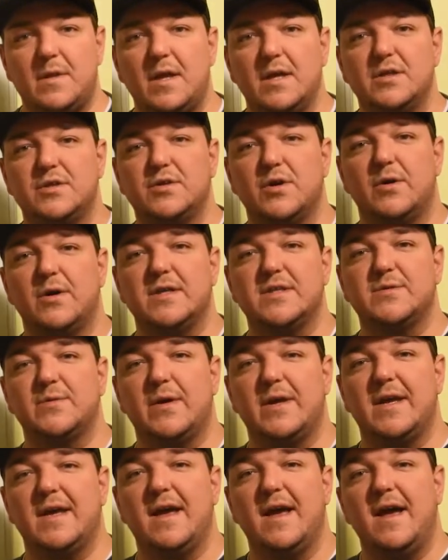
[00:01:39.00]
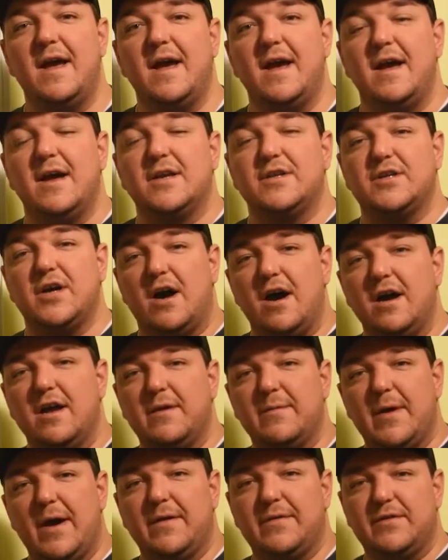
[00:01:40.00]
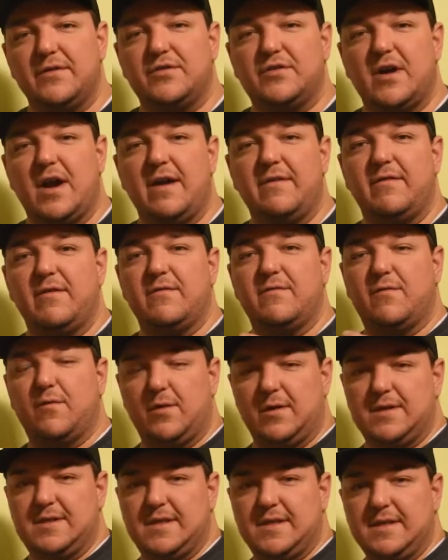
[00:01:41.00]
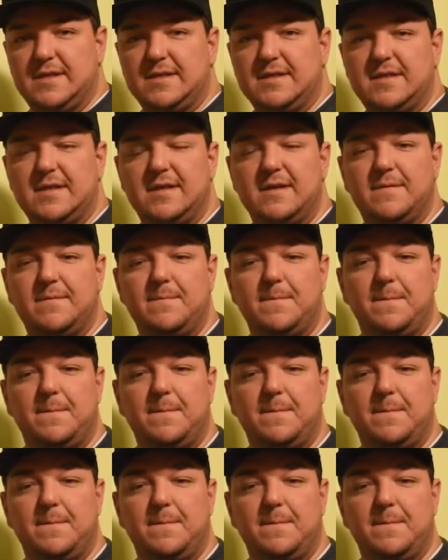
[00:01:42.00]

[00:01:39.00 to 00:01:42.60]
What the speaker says: So as we talk about the driving forces,